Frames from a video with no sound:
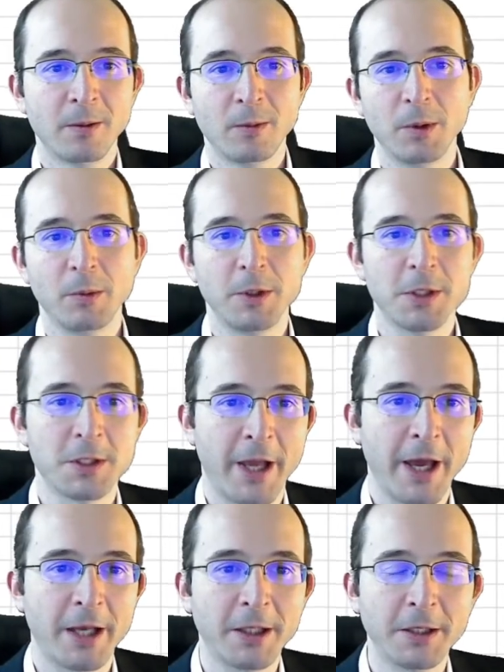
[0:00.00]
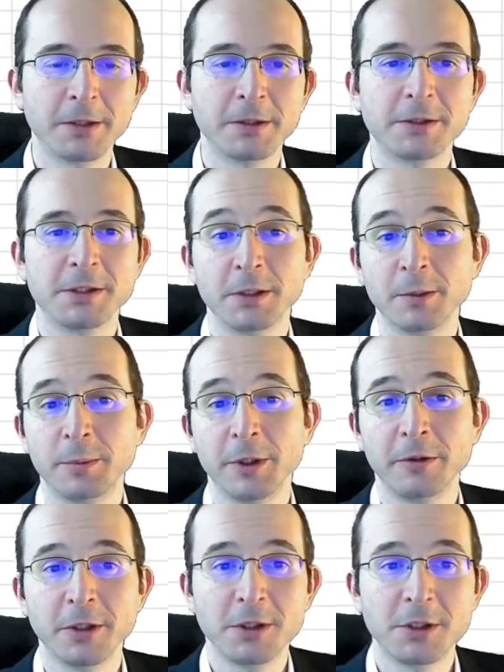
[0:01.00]
Well, we're just adding another single
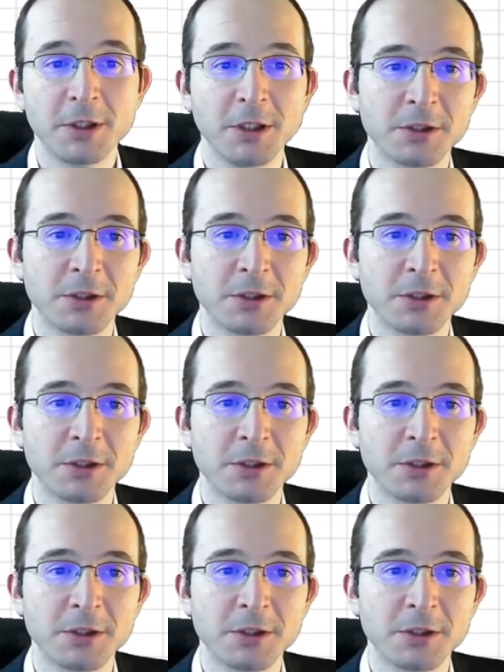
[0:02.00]
period tree,